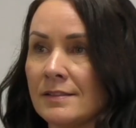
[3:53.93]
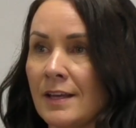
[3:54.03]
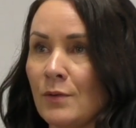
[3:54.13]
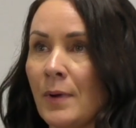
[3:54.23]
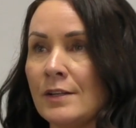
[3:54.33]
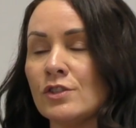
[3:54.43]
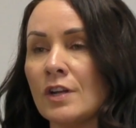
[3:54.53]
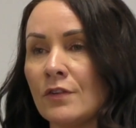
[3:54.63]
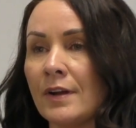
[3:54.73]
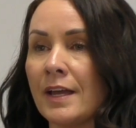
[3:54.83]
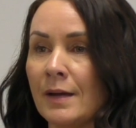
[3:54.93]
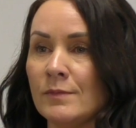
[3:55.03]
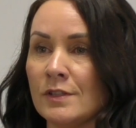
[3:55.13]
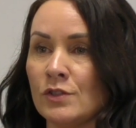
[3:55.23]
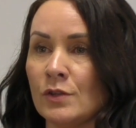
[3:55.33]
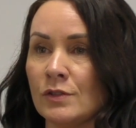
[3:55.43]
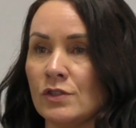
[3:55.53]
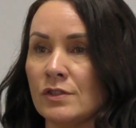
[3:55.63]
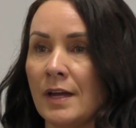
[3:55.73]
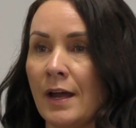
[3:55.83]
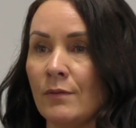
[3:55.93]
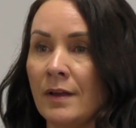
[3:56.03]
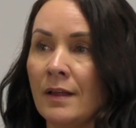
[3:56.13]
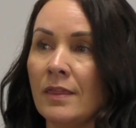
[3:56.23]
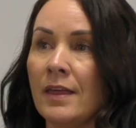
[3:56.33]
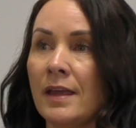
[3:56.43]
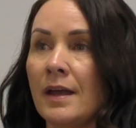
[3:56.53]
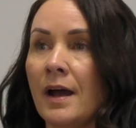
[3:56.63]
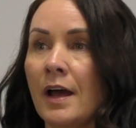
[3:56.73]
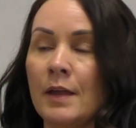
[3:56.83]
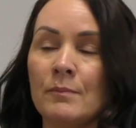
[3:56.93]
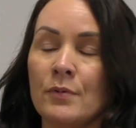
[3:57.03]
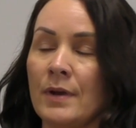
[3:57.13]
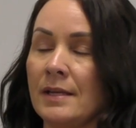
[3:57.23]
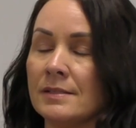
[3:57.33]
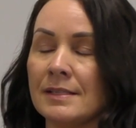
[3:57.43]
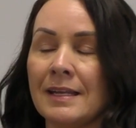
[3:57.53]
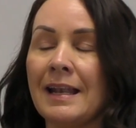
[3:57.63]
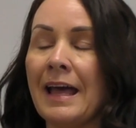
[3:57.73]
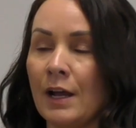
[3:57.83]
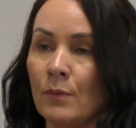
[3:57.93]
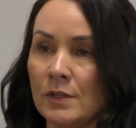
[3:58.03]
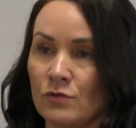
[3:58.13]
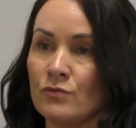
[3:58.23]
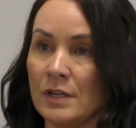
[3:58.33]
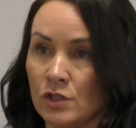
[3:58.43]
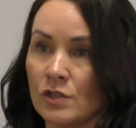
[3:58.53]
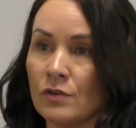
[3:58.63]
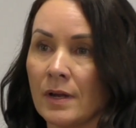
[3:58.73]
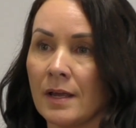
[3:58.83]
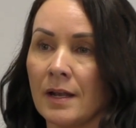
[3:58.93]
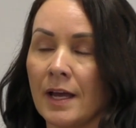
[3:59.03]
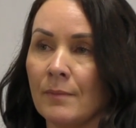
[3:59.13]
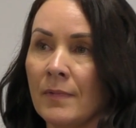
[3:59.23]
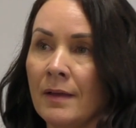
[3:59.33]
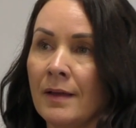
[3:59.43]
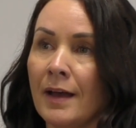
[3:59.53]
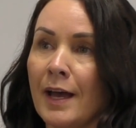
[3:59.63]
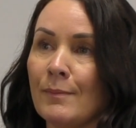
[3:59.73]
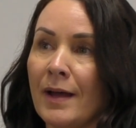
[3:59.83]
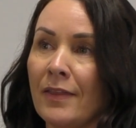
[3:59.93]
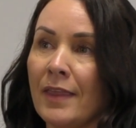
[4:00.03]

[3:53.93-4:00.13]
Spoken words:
that when children come to Georgetown, they are embraced in a language-rich curriculum, and